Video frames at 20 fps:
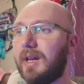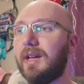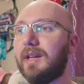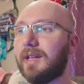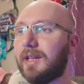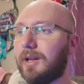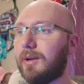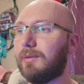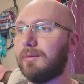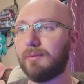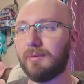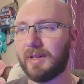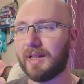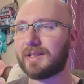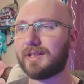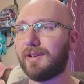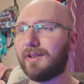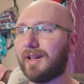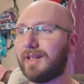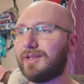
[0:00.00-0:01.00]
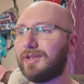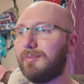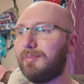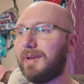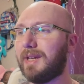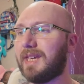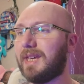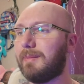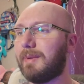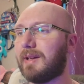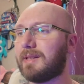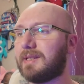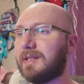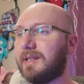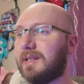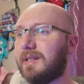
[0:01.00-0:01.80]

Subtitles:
you know, let's not get too picky about it.